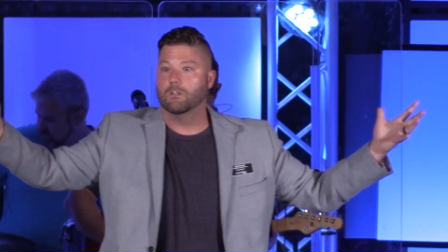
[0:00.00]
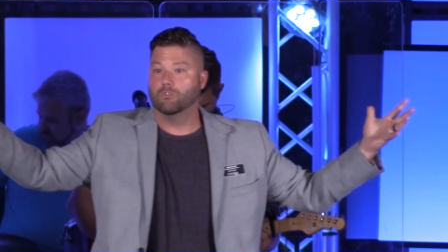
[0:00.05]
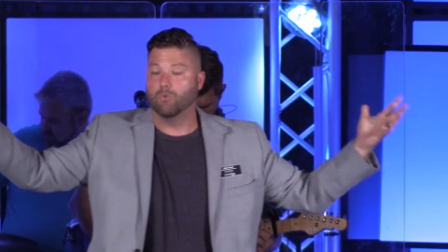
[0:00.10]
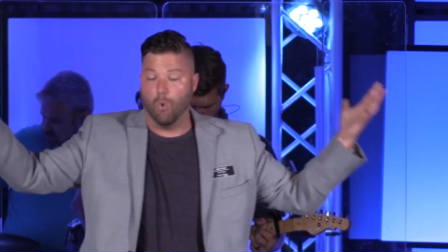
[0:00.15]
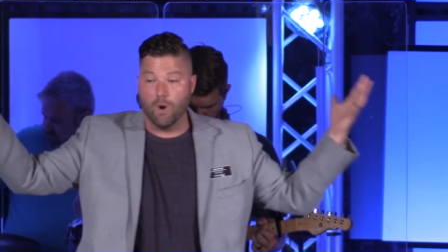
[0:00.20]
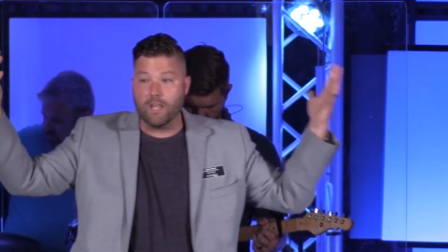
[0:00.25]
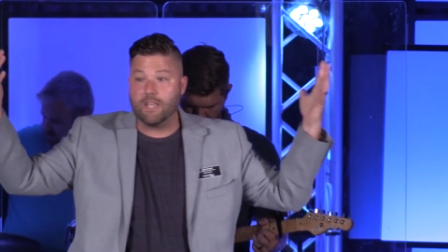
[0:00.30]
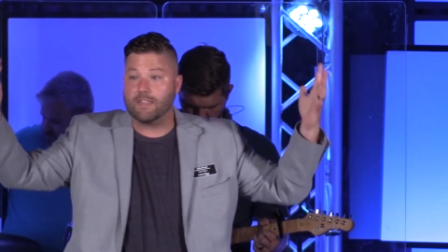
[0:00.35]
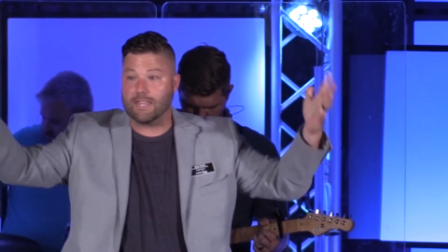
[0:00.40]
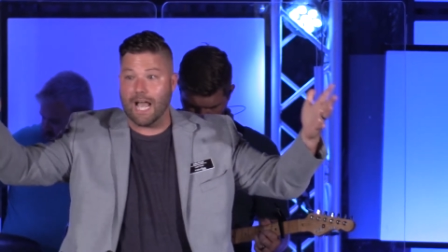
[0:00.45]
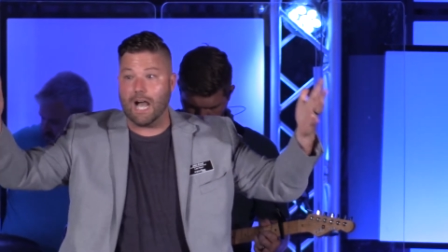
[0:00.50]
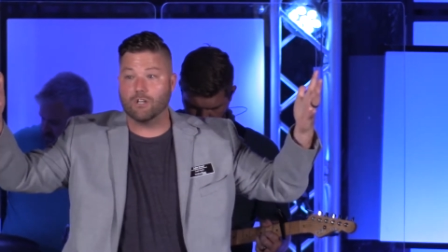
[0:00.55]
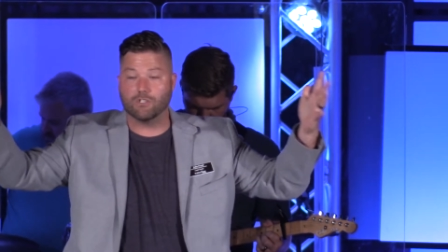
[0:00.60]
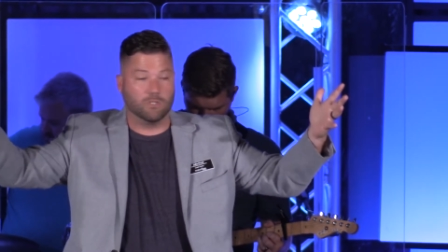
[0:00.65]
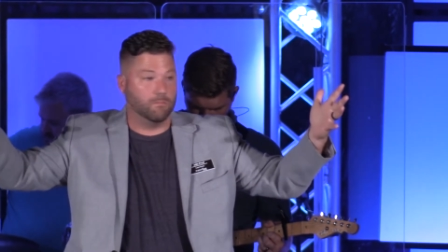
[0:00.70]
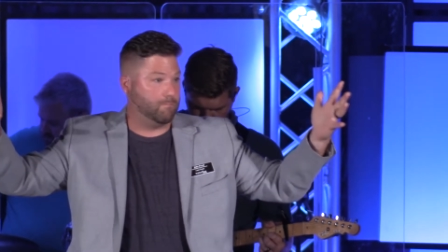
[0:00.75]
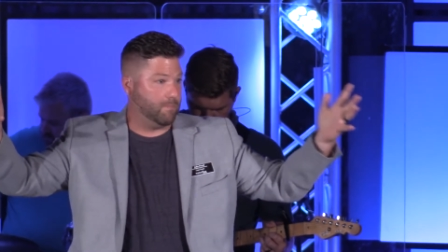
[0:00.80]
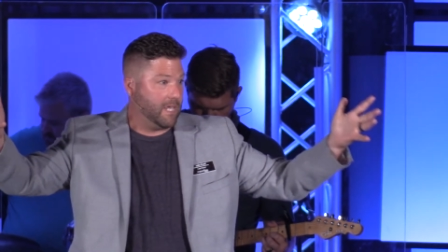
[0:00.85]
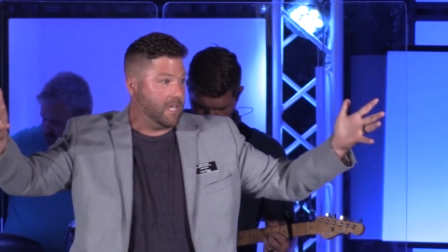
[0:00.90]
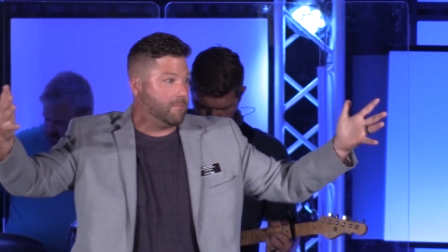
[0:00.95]

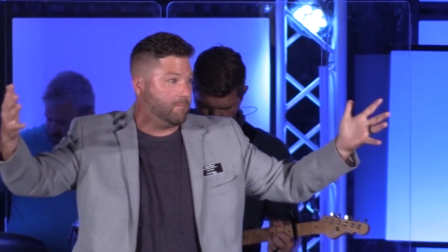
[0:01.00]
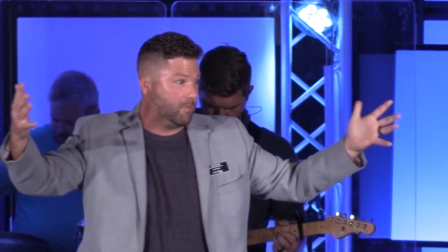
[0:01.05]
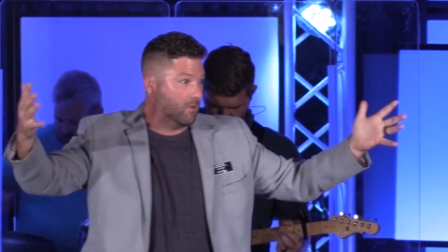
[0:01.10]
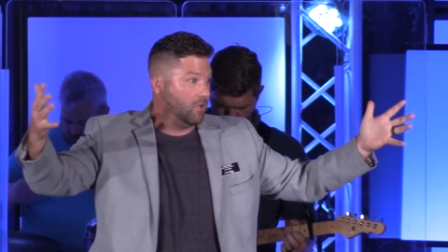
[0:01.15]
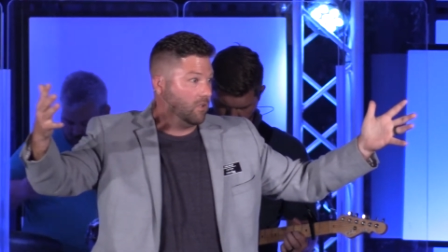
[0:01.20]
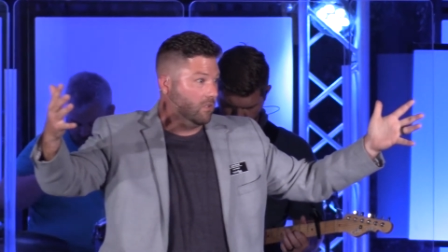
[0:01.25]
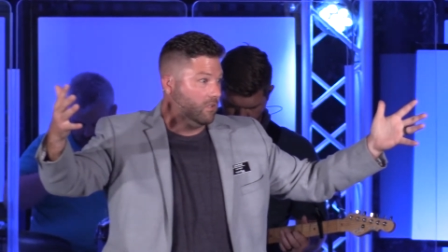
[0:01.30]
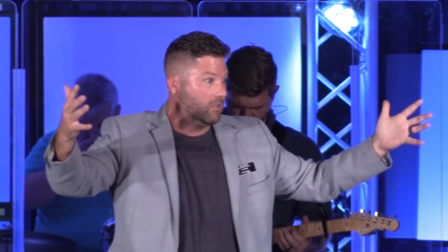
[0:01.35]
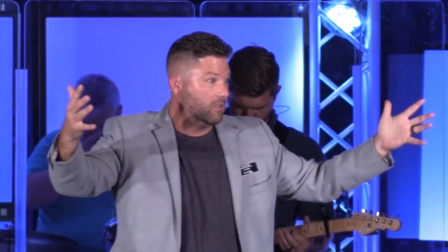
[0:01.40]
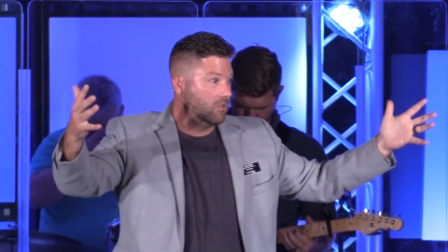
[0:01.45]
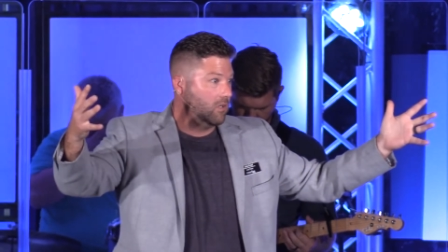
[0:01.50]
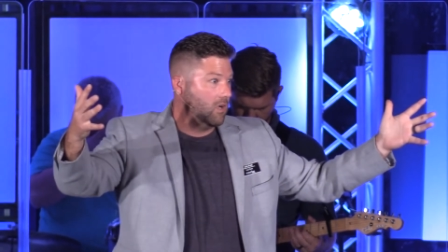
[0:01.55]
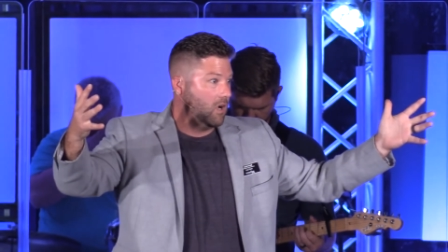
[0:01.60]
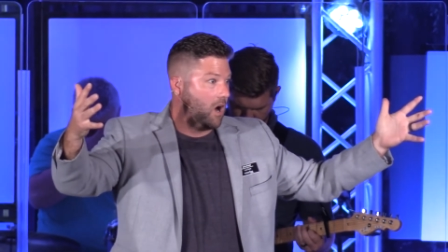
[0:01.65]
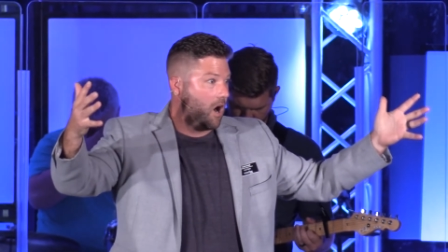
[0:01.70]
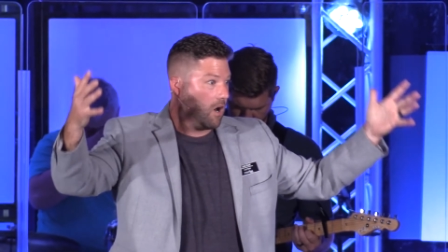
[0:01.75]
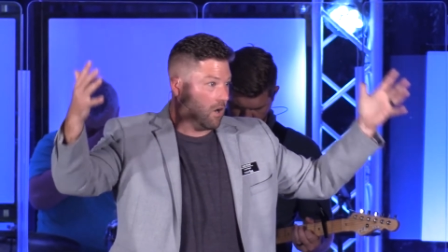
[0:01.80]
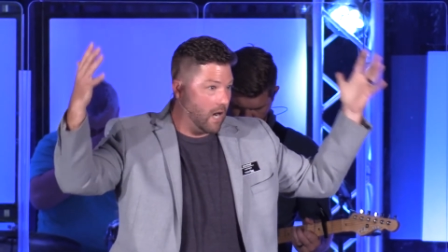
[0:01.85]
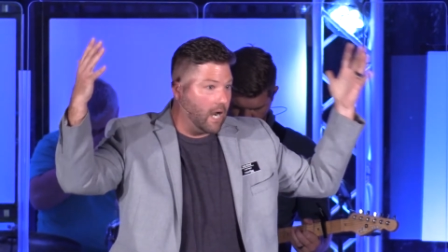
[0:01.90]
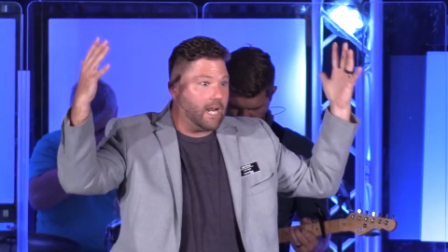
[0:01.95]
20,000 people
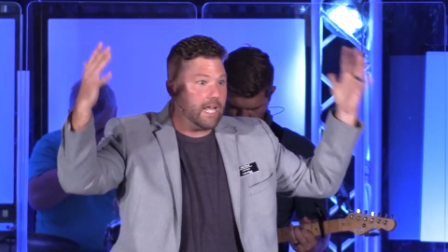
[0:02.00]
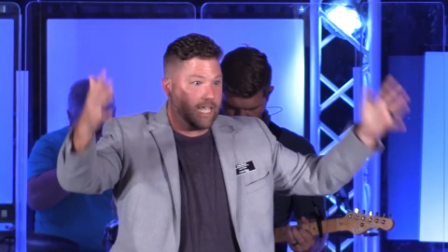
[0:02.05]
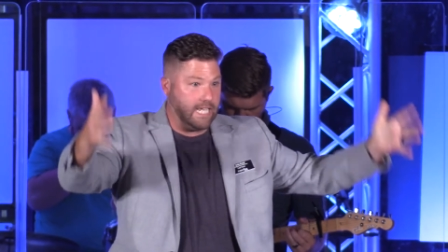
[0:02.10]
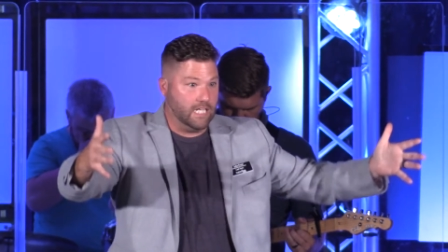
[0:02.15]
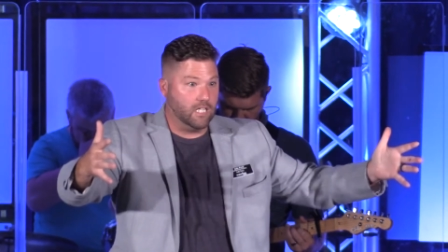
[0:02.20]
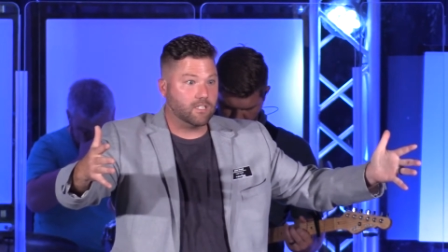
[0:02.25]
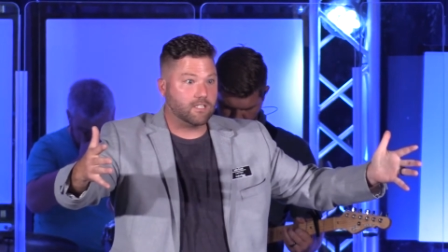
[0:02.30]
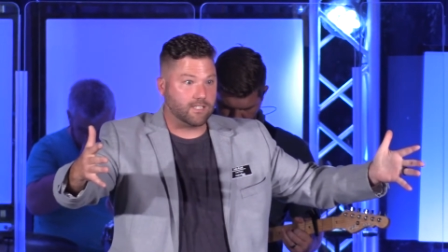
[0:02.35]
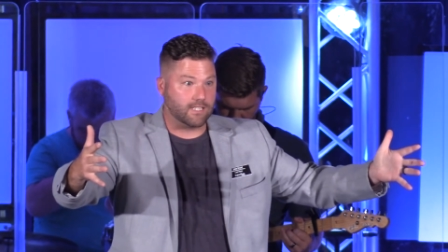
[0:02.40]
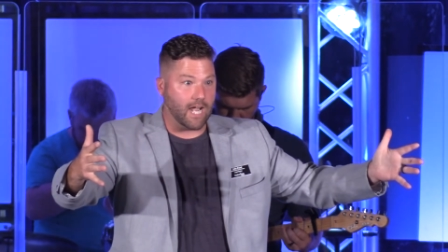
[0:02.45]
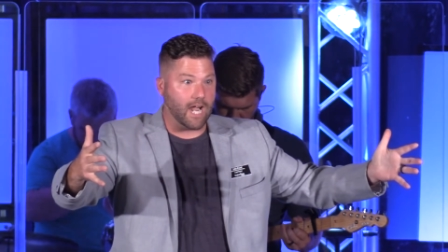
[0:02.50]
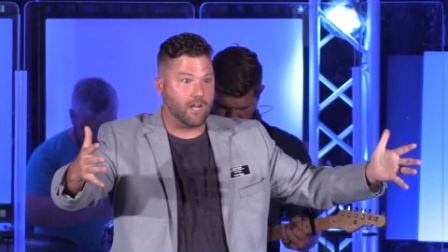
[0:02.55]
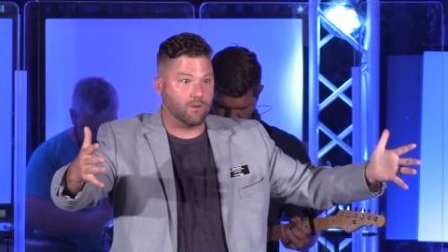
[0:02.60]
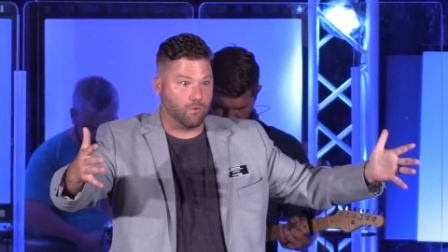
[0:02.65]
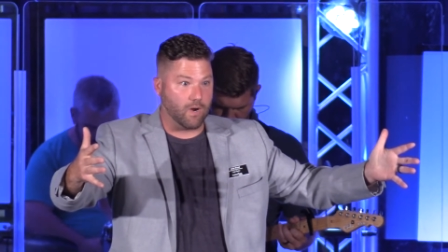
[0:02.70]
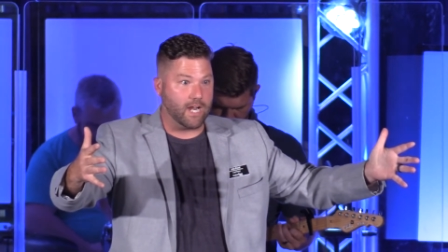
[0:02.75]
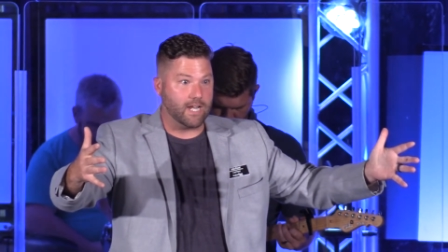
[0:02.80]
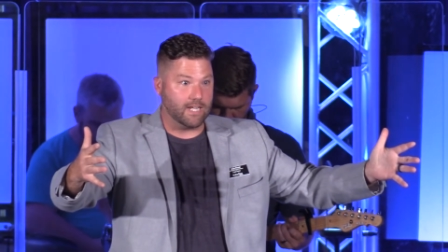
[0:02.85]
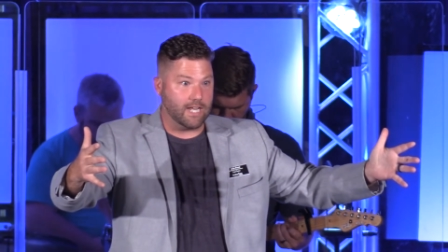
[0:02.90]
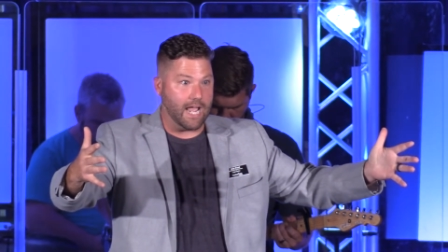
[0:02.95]
are on a hillside
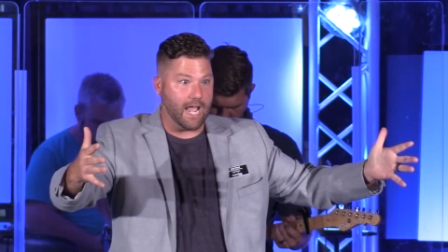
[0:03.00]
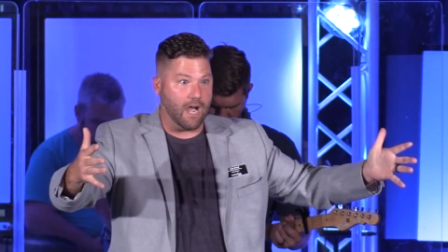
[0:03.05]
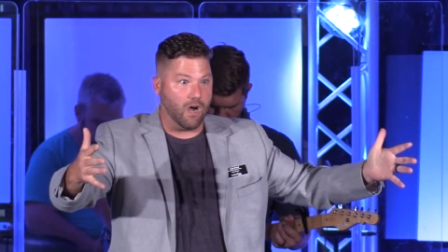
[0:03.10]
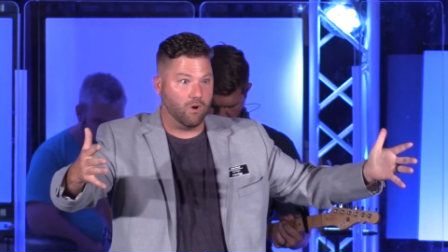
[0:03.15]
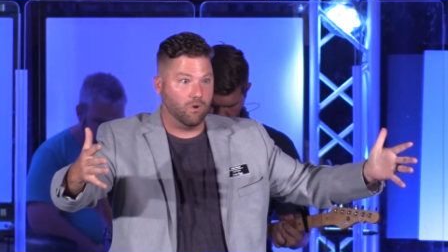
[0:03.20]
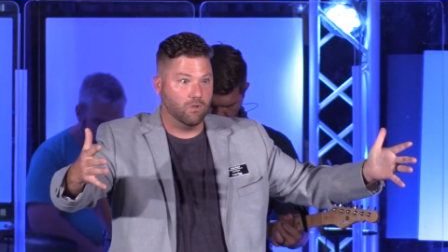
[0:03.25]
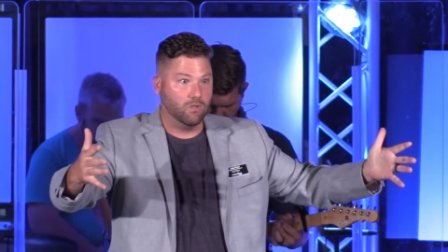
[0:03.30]
right now